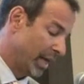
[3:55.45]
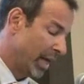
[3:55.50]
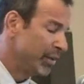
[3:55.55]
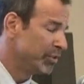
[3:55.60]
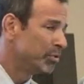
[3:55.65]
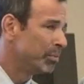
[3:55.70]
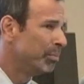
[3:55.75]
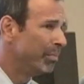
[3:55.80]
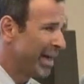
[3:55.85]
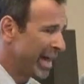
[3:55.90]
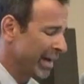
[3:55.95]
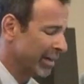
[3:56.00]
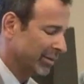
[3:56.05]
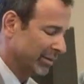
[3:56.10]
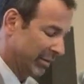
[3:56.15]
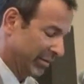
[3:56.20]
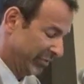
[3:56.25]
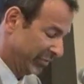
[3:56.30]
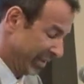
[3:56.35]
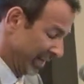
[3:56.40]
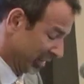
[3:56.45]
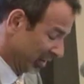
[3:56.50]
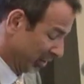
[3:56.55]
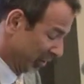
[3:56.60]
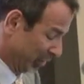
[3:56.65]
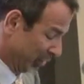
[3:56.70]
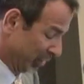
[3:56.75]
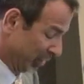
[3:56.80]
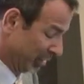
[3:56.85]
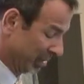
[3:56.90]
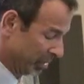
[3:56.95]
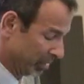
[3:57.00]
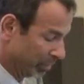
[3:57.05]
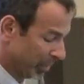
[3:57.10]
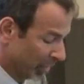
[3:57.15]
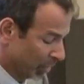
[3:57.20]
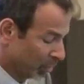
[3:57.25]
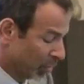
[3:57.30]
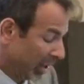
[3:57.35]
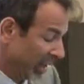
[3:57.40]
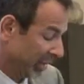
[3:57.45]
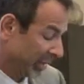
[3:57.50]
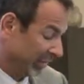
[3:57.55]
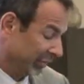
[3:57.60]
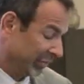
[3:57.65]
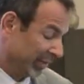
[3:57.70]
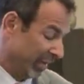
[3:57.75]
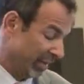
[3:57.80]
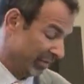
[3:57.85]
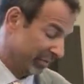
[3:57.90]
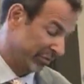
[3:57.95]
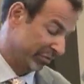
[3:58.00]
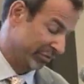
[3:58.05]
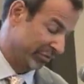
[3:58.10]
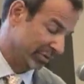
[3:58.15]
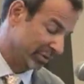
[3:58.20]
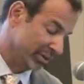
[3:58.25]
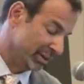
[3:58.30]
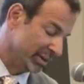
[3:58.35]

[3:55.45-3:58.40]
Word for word: and dramatically affects my quality of life.